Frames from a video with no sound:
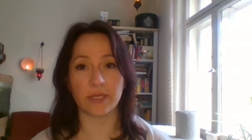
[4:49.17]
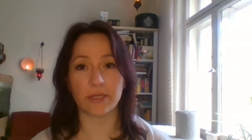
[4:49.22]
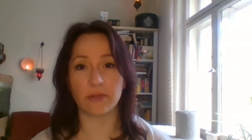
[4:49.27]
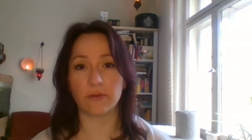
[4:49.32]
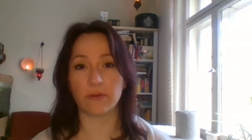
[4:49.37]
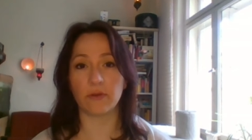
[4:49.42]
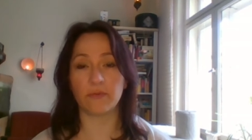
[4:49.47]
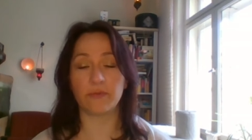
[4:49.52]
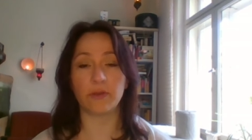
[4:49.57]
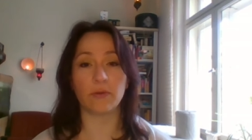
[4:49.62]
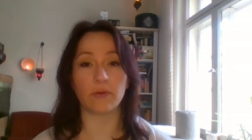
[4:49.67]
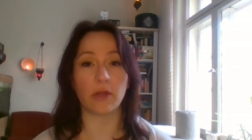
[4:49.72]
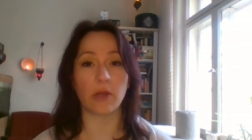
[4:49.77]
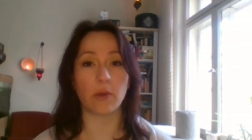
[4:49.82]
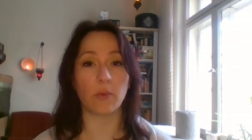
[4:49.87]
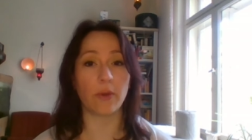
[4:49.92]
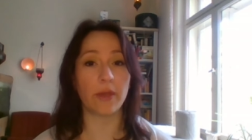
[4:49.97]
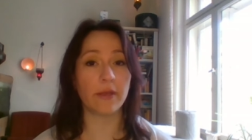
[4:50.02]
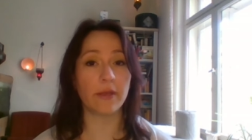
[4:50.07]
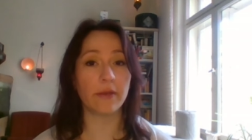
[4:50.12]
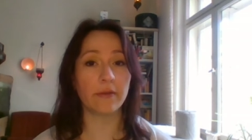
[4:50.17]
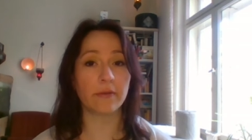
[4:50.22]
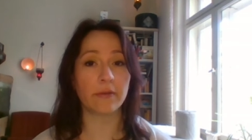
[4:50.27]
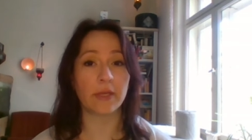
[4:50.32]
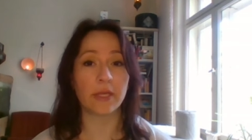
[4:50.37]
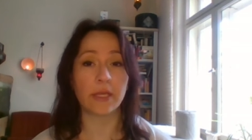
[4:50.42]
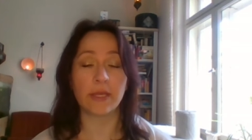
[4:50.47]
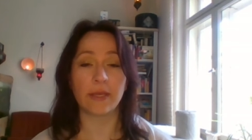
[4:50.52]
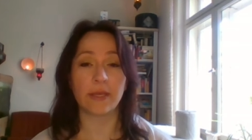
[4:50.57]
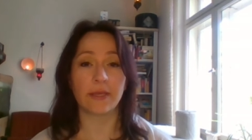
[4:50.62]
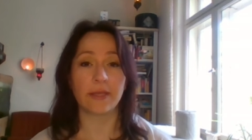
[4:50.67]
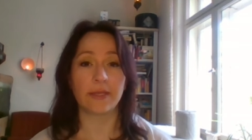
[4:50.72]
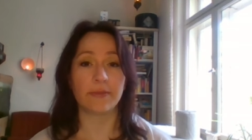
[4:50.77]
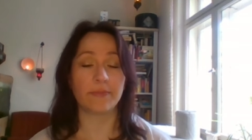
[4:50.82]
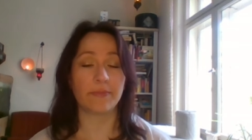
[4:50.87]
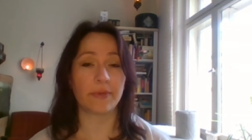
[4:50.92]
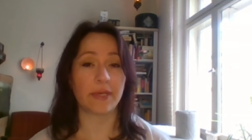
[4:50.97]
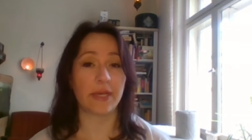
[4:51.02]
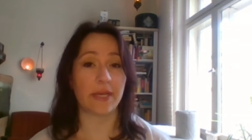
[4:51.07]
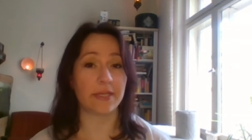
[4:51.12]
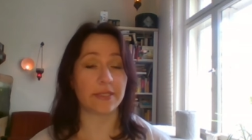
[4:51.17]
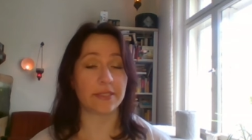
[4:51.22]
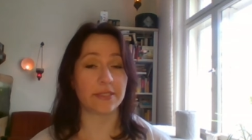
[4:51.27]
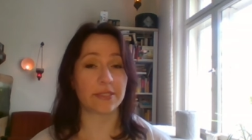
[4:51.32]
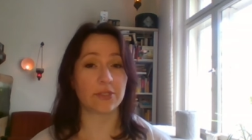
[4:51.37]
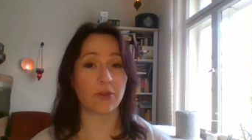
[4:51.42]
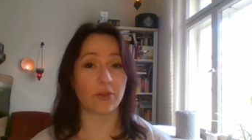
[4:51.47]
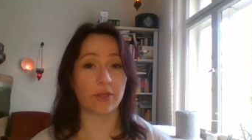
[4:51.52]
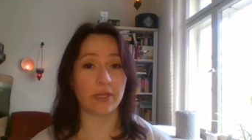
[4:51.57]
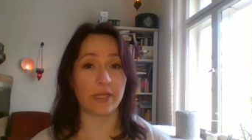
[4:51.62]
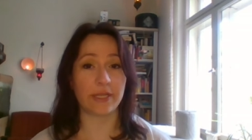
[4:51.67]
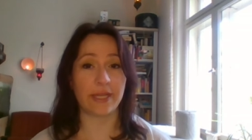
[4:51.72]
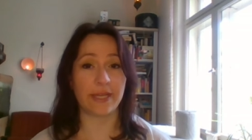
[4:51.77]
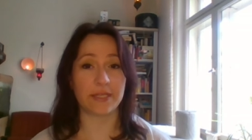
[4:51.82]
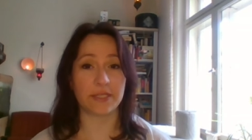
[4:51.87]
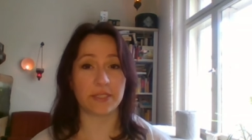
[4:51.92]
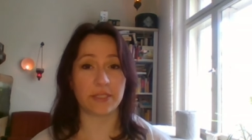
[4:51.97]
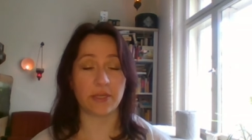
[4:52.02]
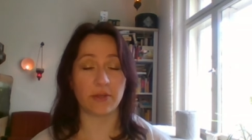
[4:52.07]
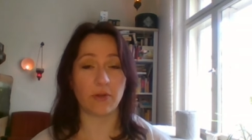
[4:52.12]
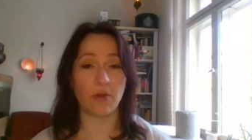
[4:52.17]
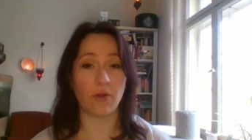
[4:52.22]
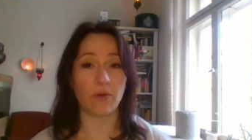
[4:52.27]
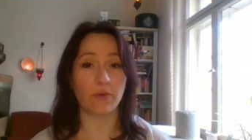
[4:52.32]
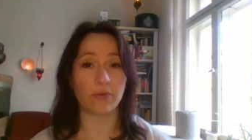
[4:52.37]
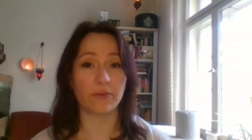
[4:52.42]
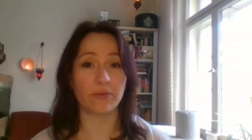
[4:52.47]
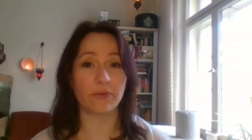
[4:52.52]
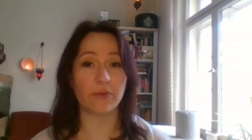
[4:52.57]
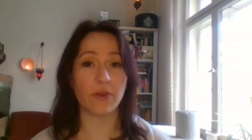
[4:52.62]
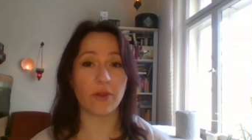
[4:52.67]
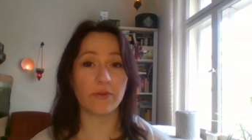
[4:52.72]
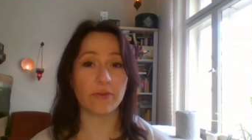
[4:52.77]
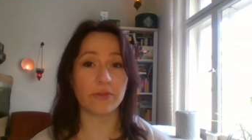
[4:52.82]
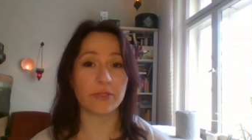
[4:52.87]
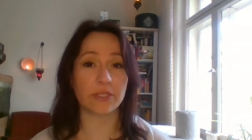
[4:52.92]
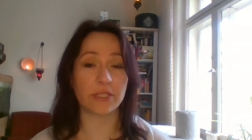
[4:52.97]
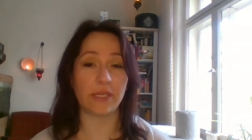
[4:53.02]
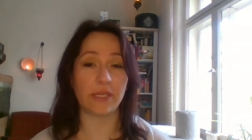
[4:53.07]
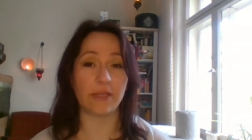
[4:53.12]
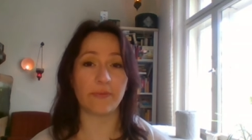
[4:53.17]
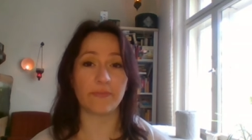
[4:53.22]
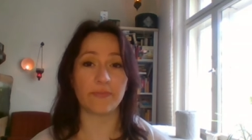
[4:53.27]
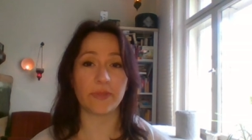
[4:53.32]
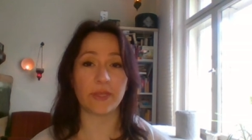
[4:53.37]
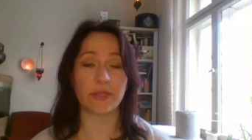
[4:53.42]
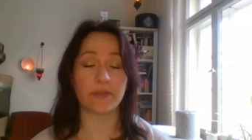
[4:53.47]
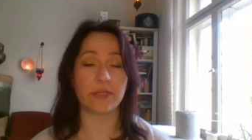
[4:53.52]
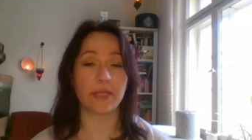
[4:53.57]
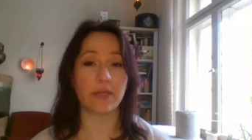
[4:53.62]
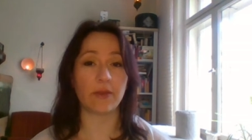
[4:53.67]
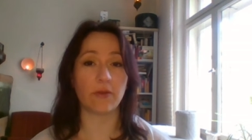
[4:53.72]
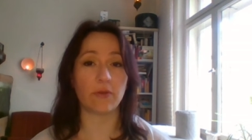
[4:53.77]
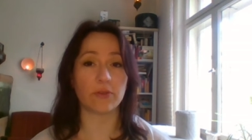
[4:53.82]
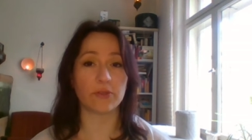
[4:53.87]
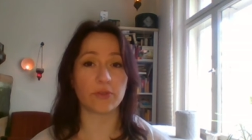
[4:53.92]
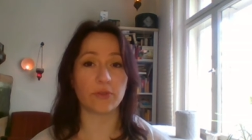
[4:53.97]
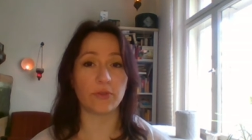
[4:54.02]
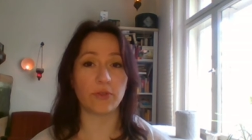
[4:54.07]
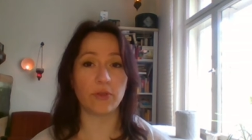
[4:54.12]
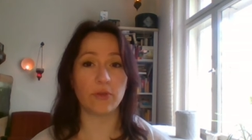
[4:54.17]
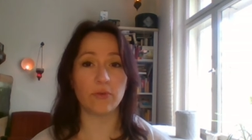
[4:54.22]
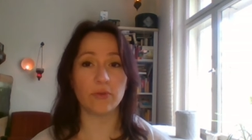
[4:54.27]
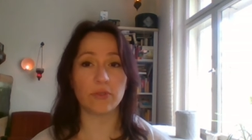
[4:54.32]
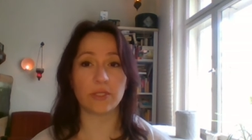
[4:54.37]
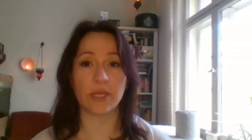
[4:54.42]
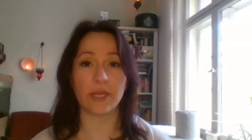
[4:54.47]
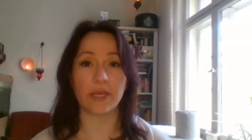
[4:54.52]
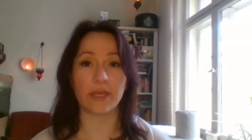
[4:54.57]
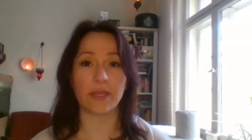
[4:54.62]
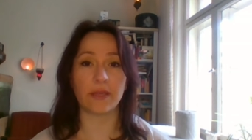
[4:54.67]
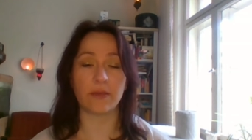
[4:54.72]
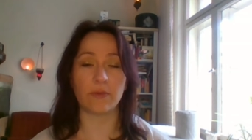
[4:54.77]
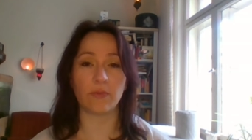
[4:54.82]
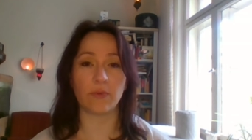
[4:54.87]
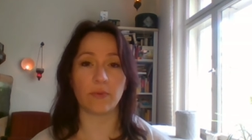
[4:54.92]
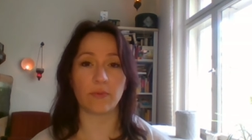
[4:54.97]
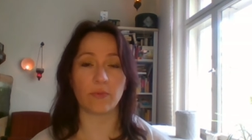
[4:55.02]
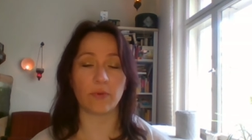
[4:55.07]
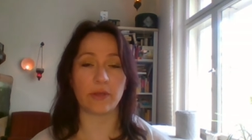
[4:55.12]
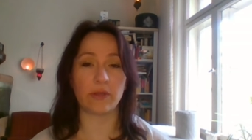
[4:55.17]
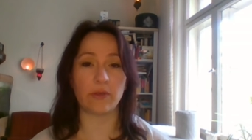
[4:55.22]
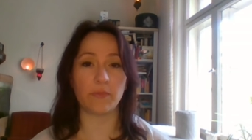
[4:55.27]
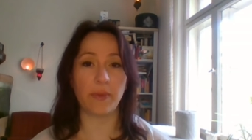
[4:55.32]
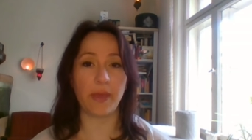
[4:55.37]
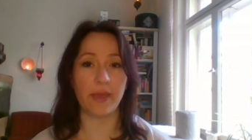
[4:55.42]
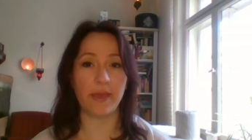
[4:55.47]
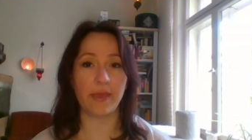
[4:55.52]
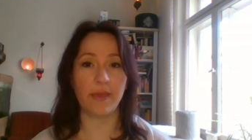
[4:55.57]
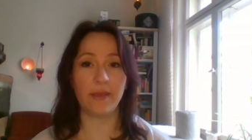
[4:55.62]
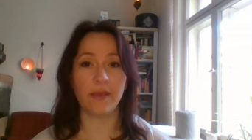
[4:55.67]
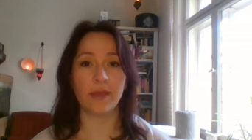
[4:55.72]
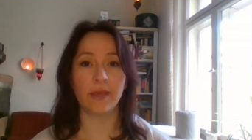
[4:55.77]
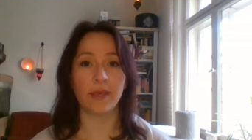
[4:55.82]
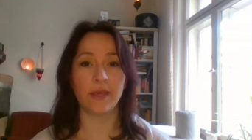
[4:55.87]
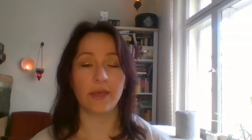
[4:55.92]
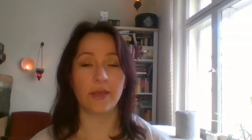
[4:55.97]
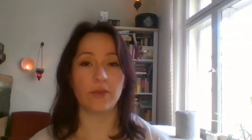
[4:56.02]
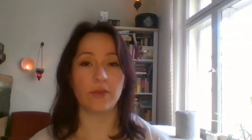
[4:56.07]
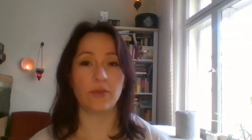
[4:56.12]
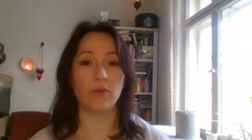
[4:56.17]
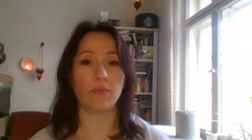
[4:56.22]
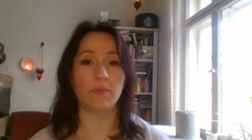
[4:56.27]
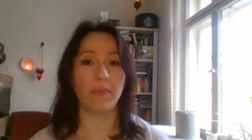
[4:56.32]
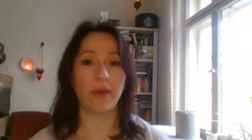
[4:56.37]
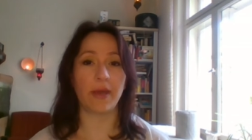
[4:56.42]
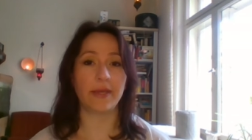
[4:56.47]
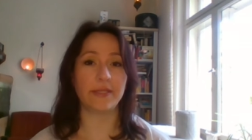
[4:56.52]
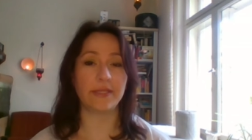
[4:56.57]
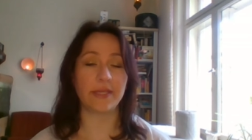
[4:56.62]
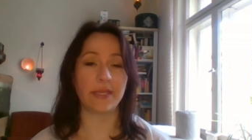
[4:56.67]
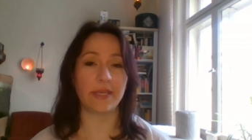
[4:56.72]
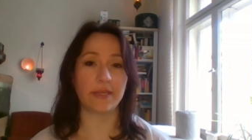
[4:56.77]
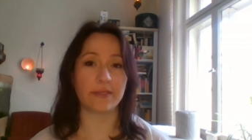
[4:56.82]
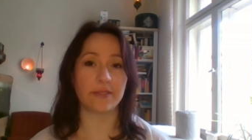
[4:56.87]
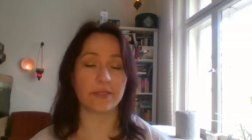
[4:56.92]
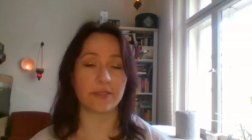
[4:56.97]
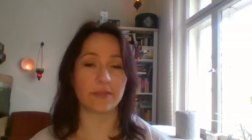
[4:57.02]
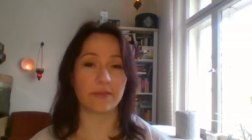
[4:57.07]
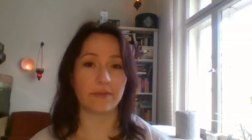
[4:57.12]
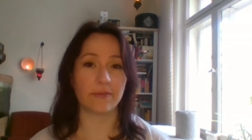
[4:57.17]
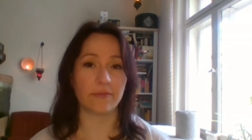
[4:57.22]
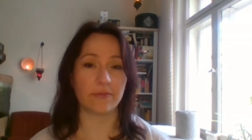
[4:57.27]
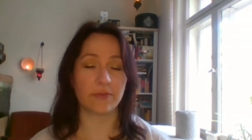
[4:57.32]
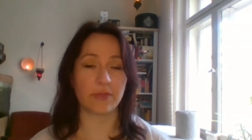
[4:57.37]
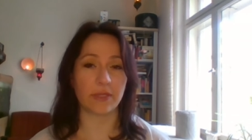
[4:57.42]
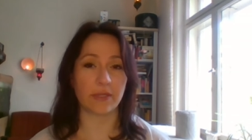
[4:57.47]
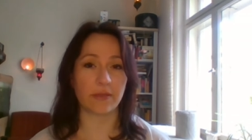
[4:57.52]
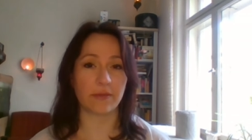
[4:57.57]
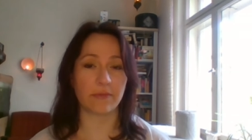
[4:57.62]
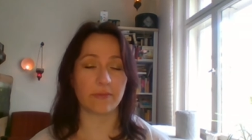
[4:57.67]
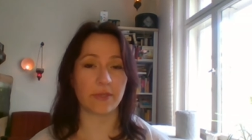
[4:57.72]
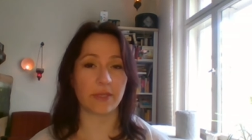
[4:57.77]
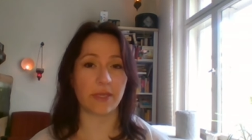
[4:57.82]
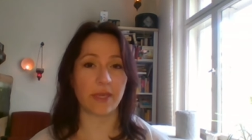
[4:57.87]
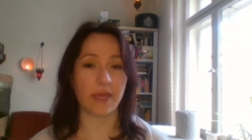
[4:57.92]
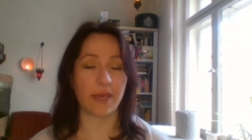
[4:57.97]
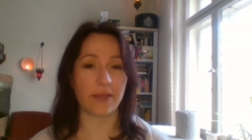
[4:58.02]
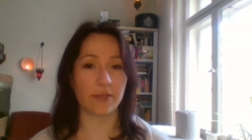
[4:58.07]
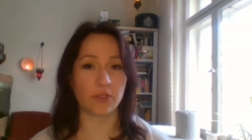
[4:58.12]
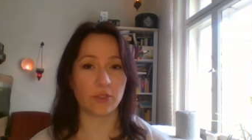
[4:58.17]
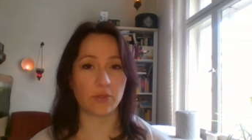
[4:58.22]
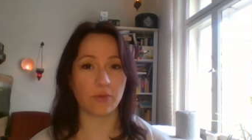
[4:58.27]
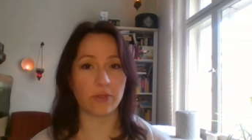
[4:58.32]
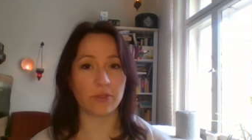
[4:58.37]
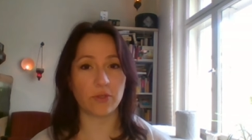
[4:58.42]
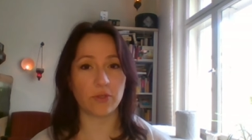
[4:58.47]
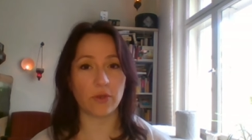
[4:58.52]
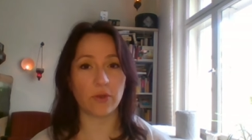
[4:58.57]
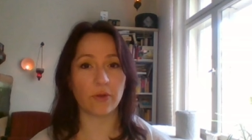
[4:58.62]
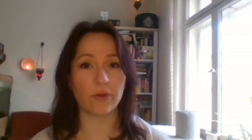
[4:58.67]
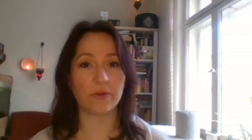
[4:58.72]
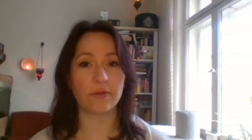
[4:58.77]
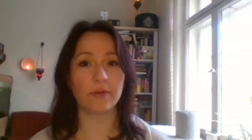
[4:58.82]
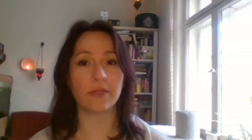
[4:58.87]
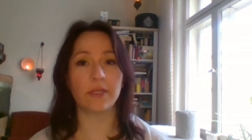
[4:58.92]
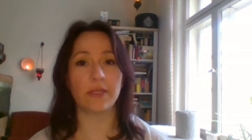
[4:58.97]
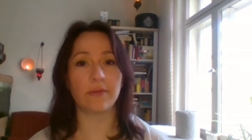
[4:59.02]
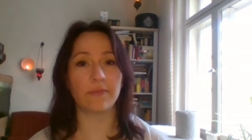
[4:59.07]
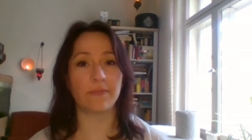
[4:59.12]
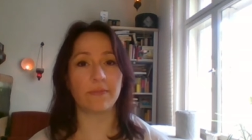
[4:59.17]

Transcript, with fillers: I don't know if you were aware, but Scotland has their own currency that they also use, and when you pay, you might get the cash return